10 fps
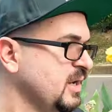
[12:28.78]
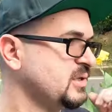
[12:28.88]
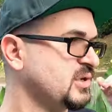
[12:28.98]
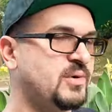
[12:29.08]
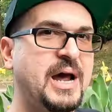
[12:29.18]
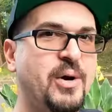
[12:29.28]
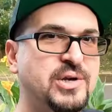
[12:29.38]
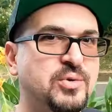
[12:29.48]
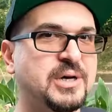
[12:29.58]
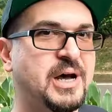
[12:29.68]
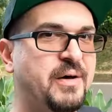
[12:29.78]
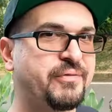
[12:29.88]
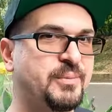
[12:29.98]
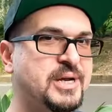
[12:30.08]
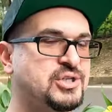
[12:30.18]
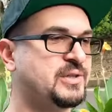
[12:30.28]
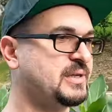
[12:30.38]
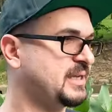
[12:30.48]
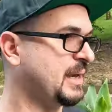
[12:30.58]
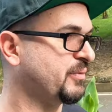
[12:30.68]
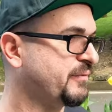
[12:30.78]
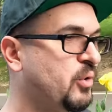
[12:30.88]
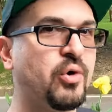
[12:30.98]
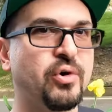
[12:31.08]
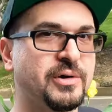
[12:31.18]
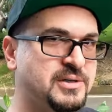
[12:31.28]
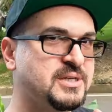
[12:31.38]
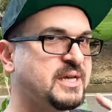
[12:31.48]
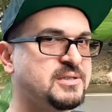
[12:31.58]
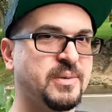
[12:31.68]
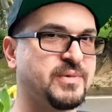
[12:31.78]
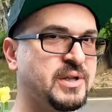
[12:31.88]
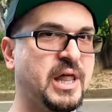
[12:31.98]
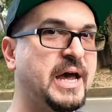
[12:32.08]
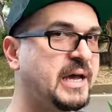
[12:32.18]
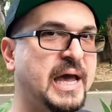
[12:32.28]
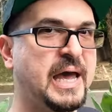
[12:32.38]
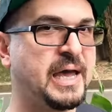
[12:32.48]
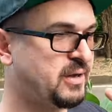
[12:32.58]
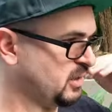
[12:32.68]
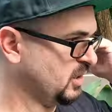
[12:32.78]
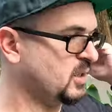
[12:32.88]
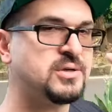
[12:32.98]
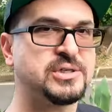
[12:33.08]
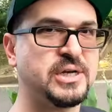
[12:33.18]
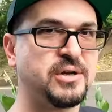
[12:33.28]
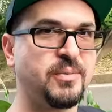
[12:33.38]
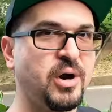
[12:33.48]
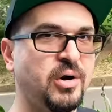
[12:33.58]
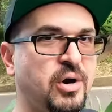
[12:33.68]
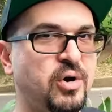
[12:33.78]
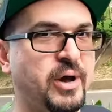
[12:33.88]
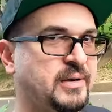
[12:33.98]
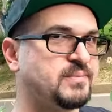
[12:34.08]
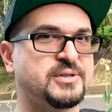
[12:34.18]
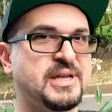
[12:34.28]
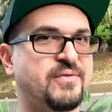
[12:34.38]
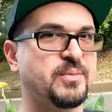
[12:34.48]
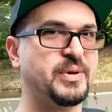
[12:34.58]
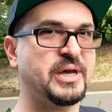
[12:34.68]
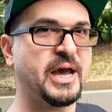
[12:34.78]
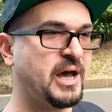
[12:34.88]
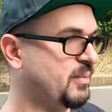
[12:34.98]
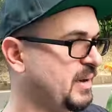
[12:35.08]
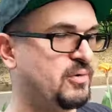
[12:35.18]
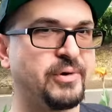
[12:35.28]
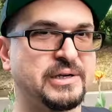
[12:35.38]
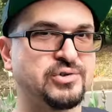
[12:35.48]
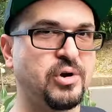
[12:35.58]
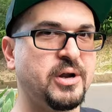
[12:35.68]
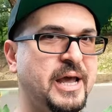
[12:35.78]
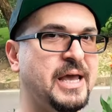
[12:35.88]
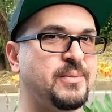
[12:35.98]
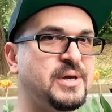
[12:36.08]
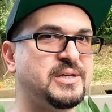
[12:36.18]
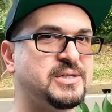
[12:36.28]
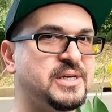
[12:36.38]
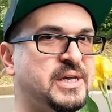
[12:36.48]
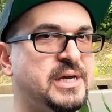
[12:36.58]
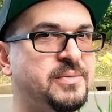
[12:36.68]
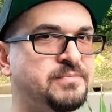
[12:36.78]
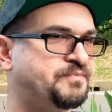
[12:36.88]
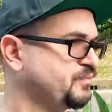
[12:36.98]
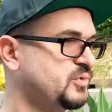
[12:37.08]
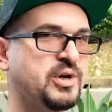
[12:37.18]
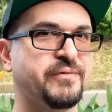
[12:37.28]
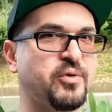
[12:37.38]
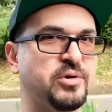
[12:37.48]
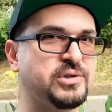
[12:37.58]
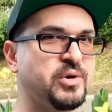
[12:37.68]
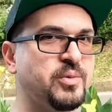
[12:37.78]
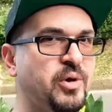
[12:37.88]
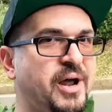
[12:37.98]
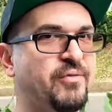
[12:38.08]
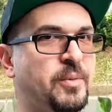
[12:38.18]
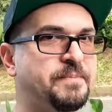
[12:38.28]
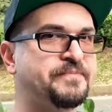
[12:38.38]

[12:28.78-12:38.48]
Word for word: So now I do a confirmation the day before and say something like, hey, see you tomorrow at seven p m at restaurant A B C. Looking forward to it, whatever.